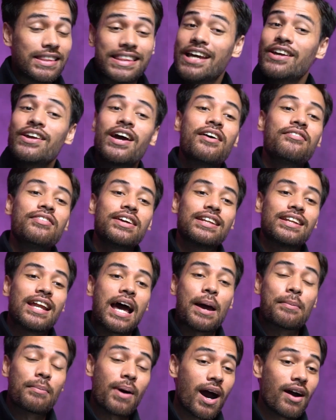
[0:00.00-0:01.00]
There you have it.
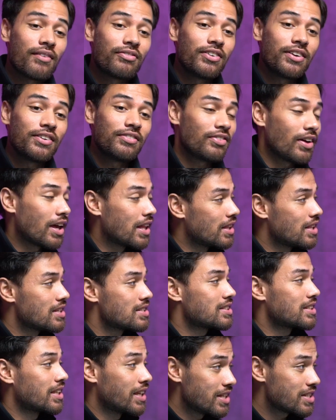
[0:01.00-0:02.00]
I'm Afif and
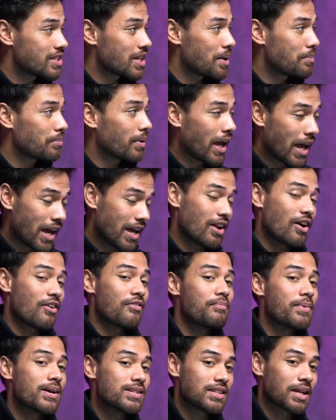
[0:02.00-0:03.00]
this is Hisham, Head
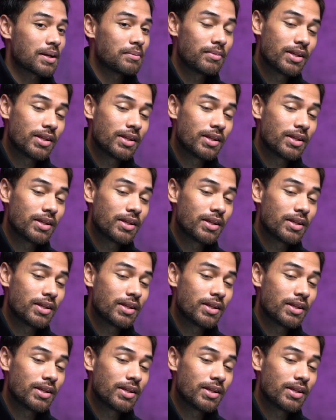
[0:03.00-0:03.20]
of MYStartup